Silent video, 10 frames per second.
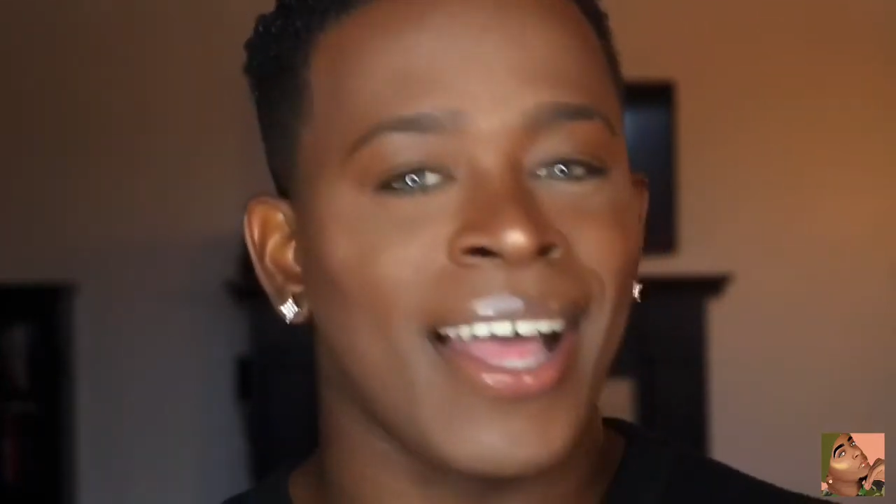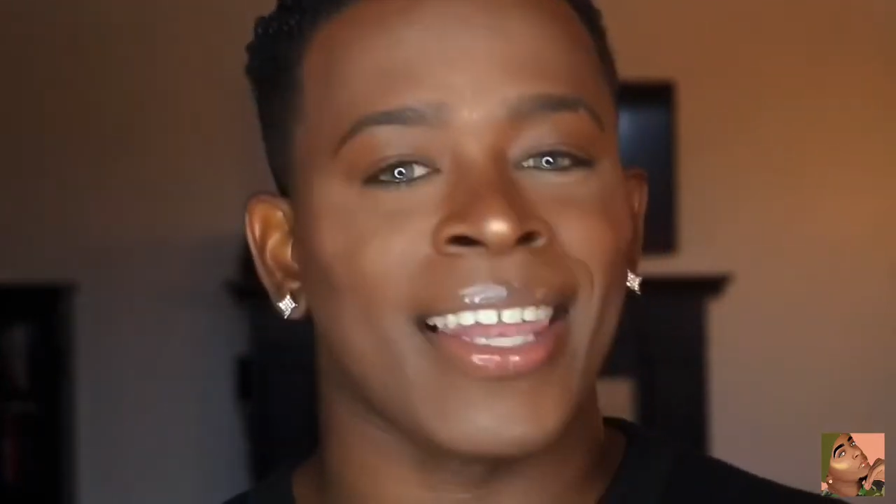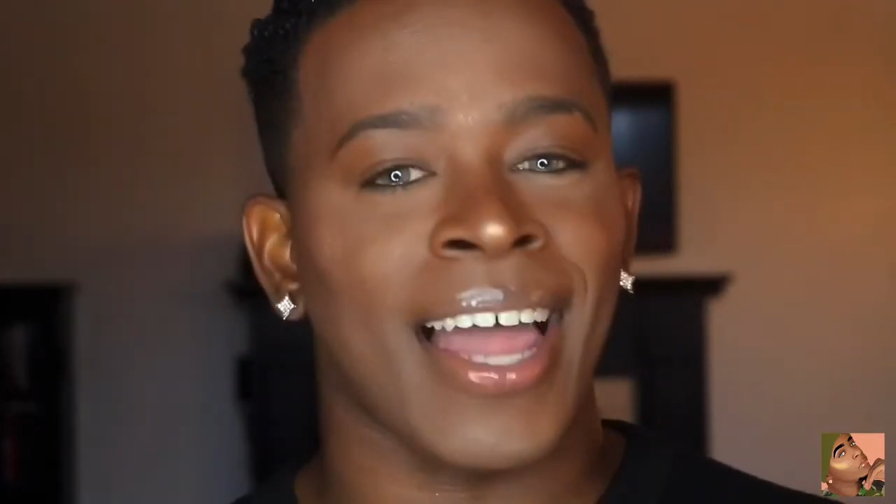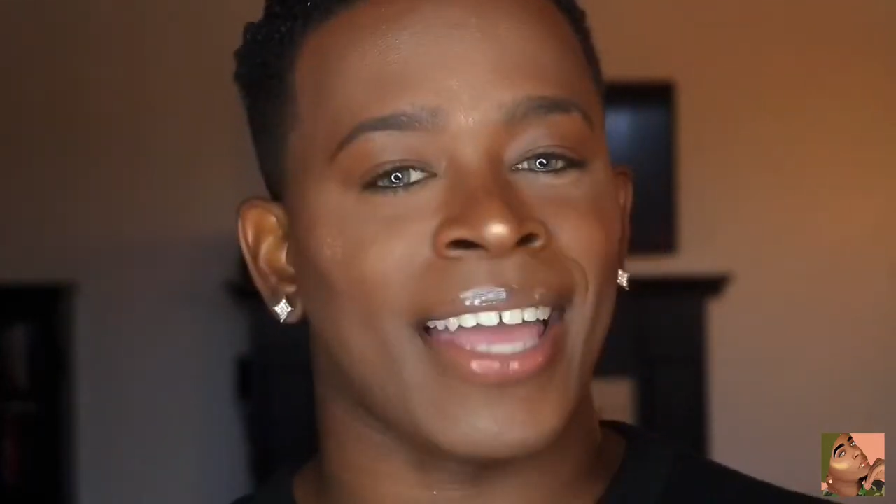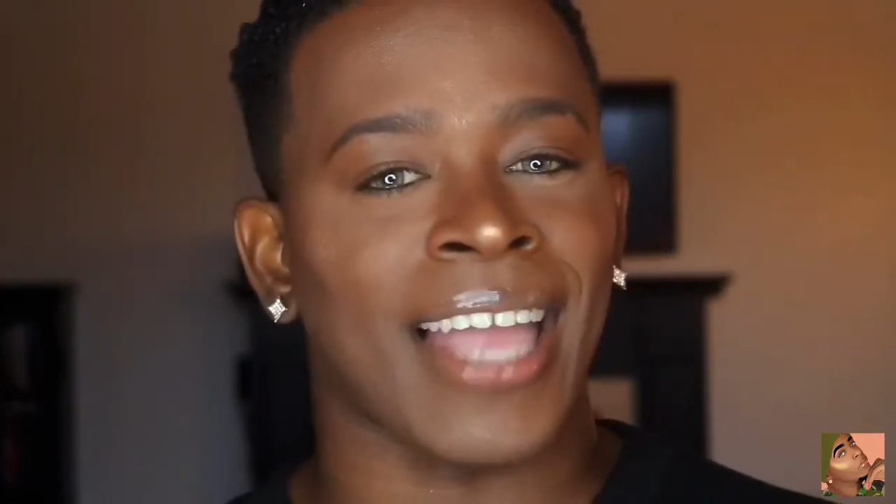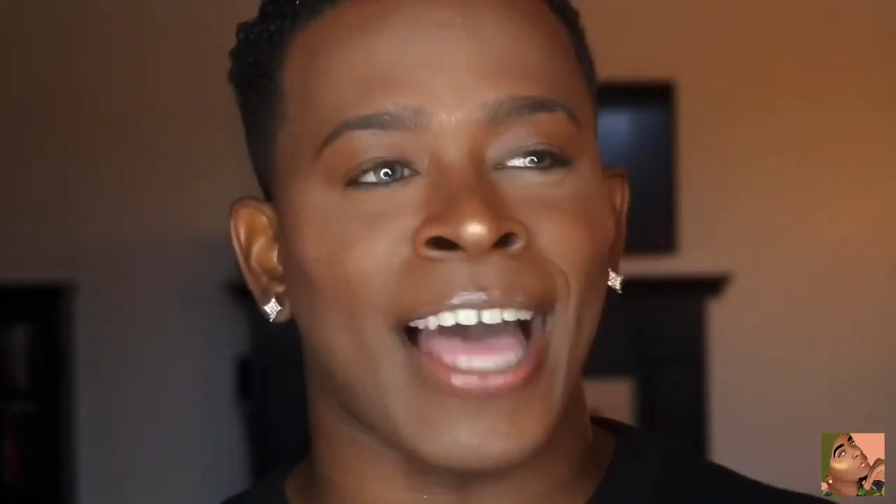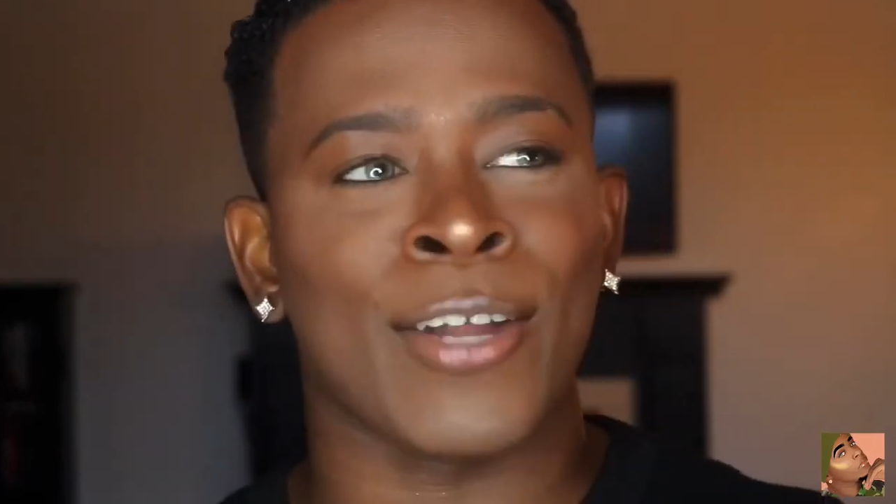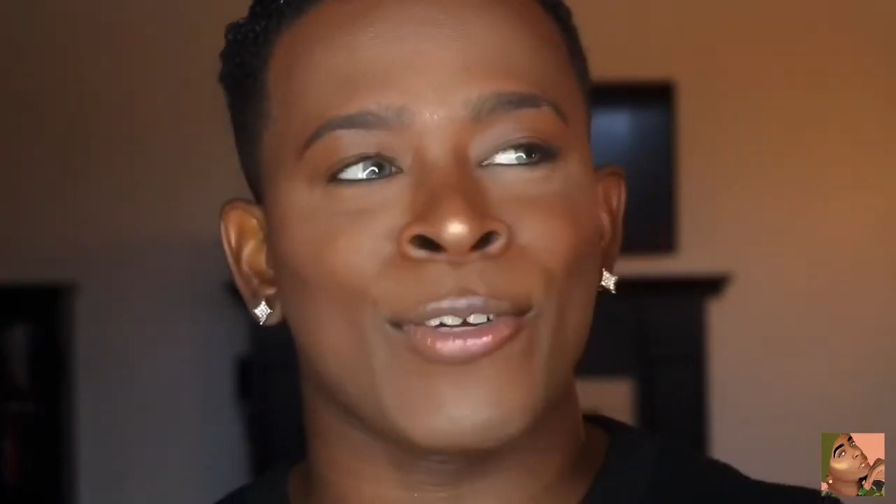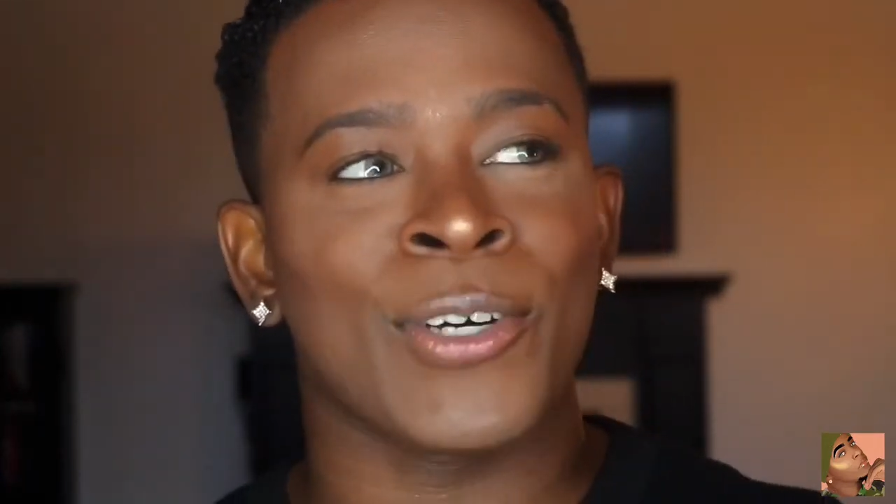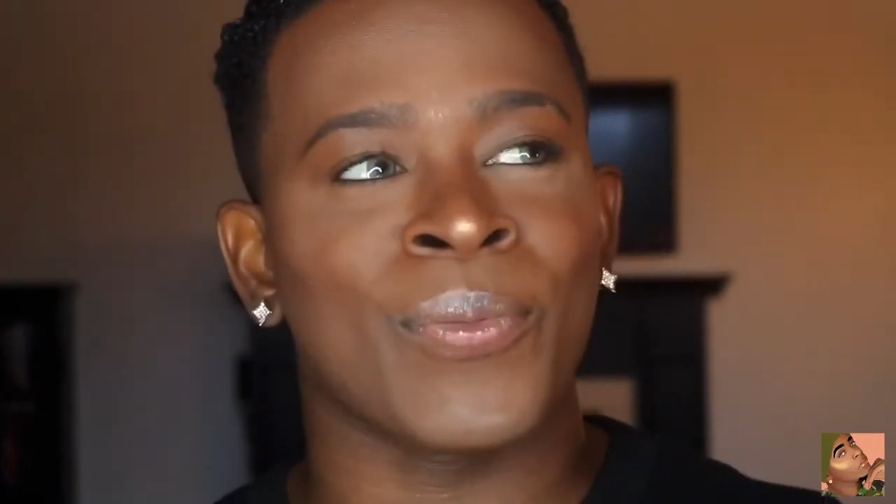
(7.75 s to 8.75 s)
Like, I
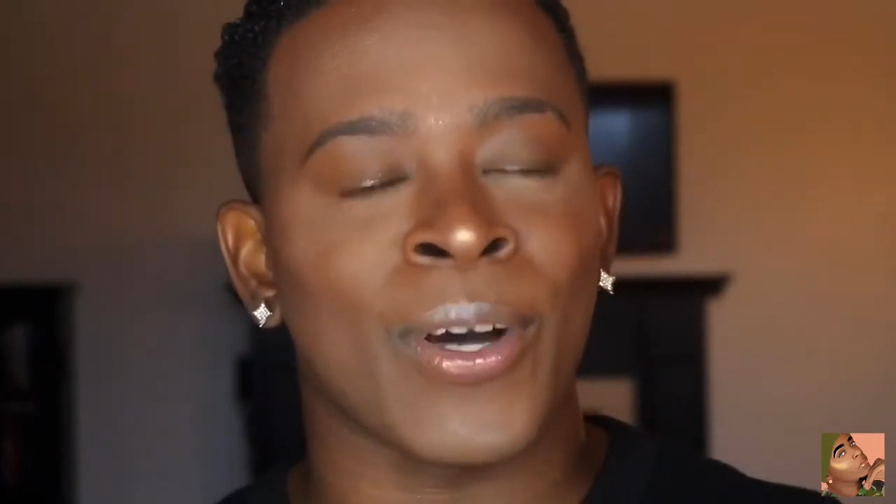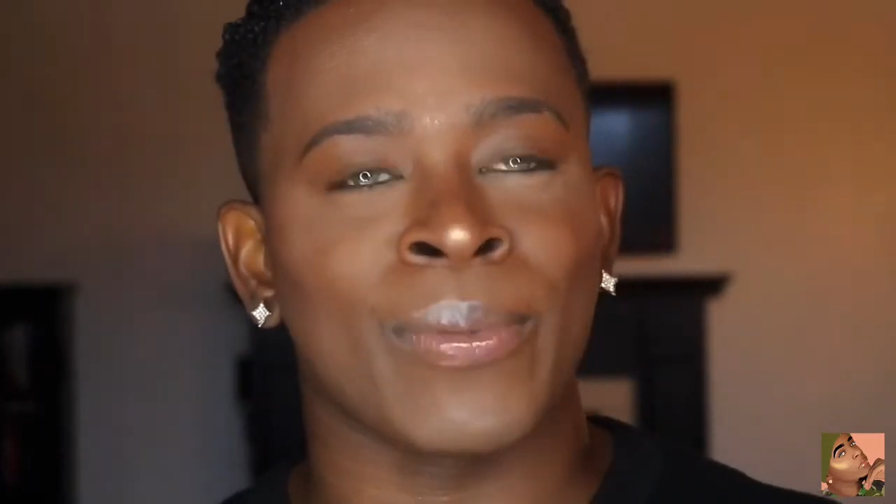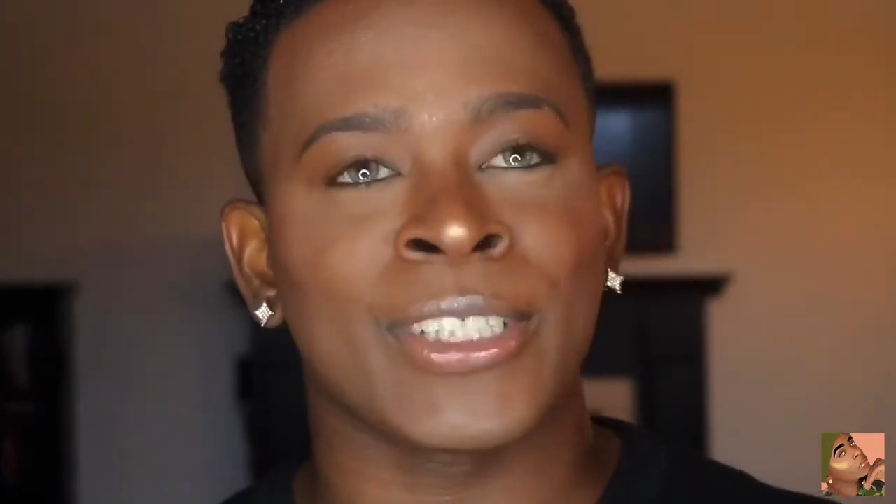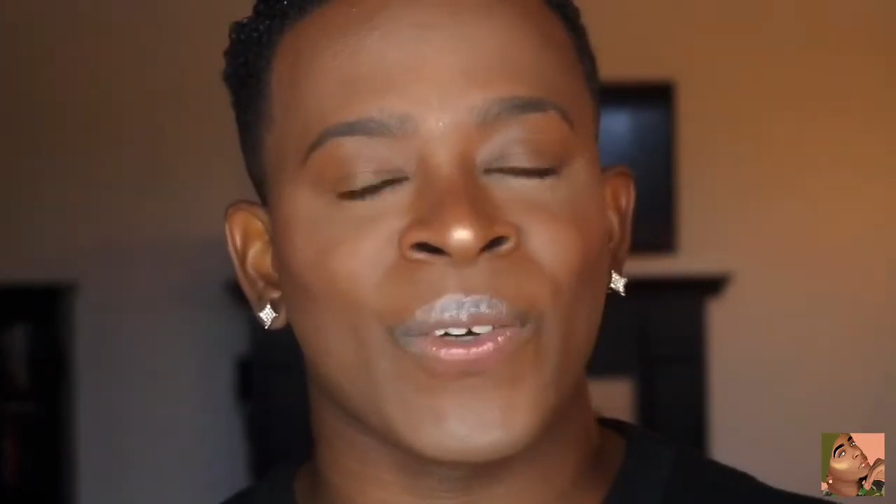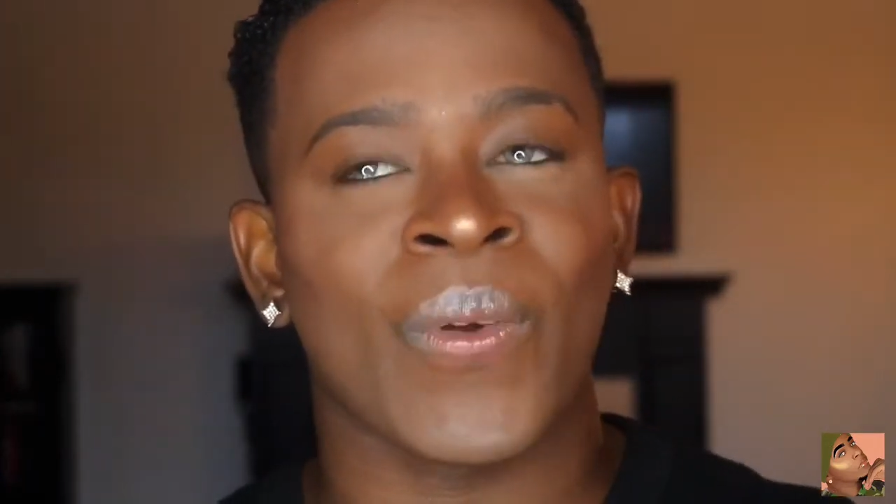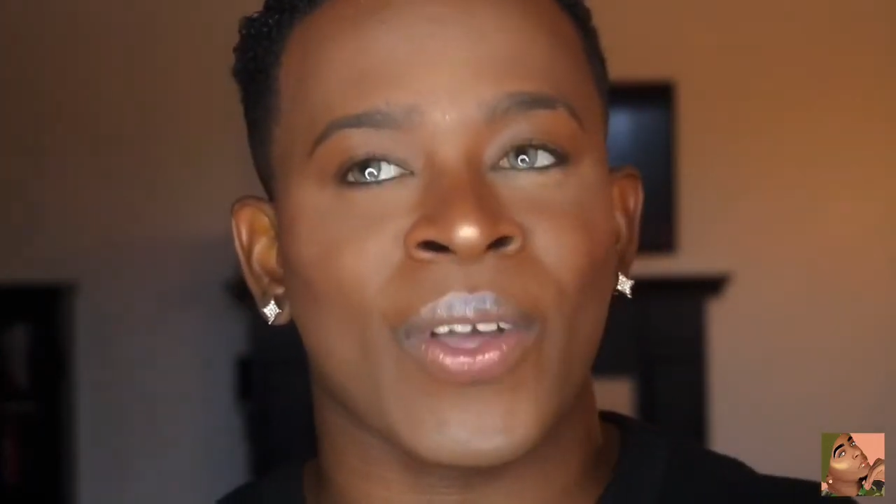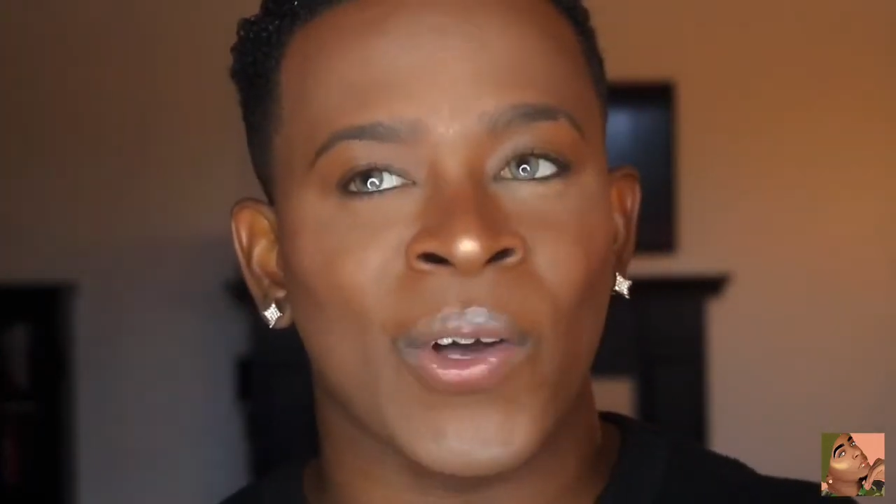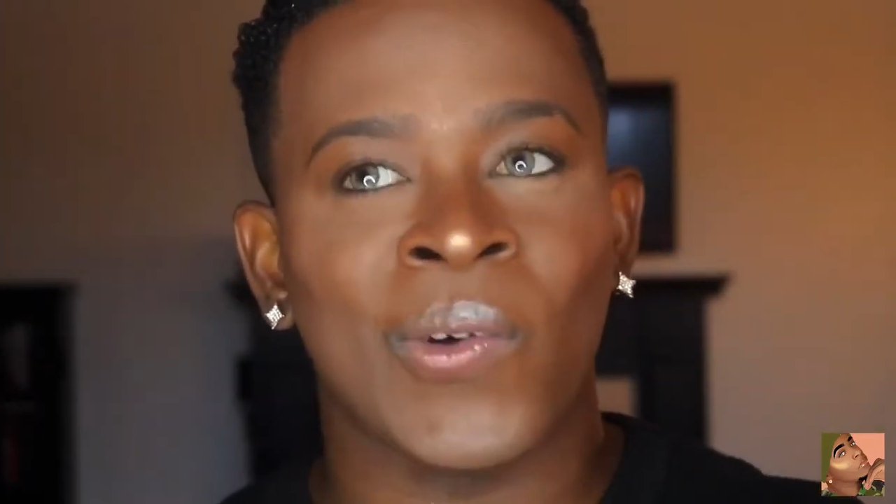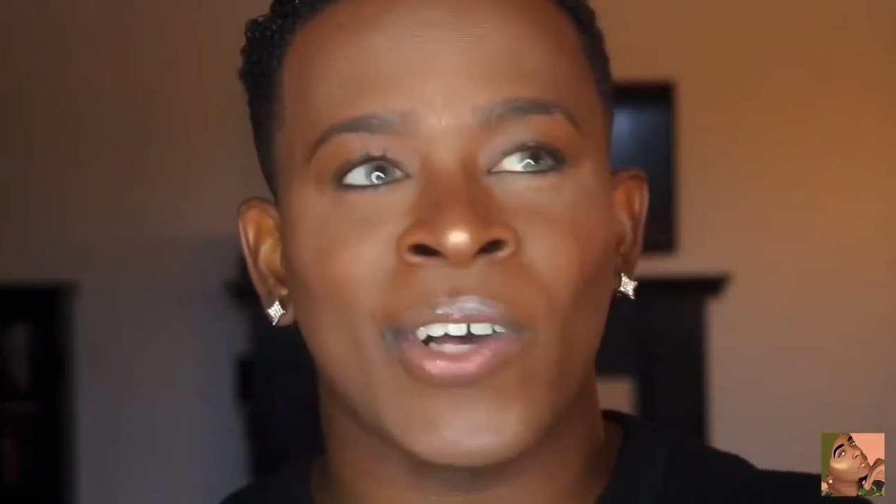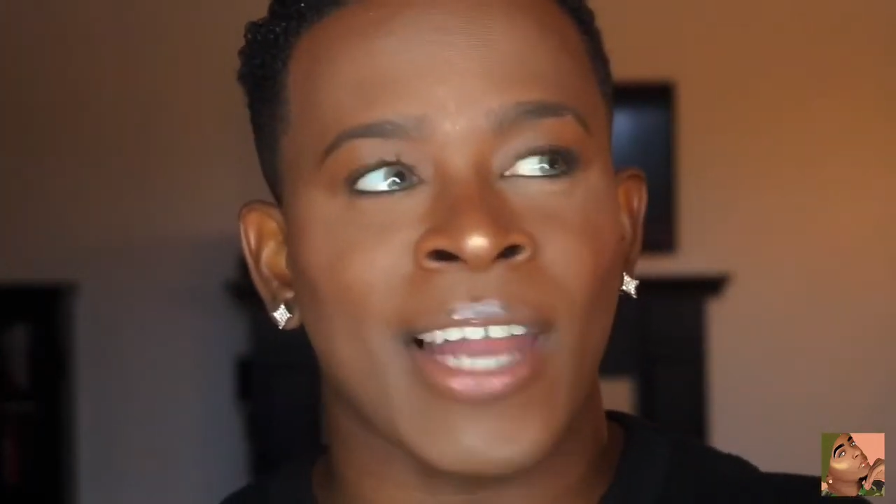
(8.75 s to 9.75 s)
don't know what was going
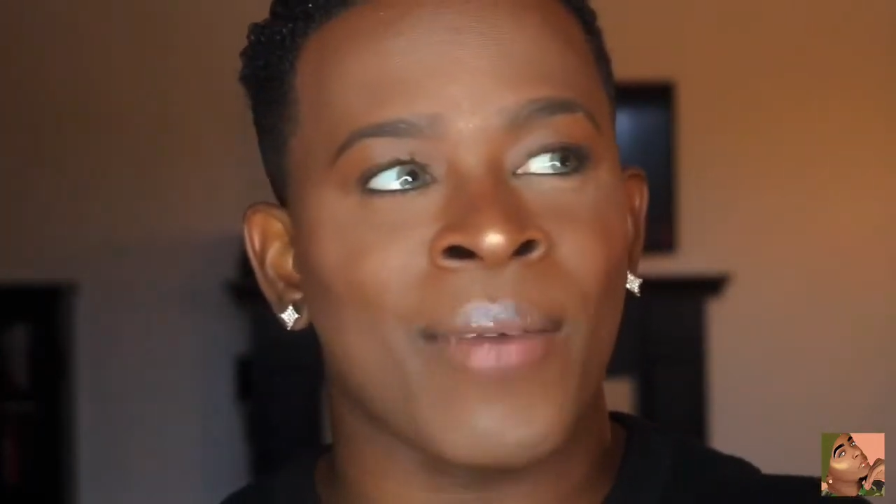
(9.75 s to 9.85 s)
on.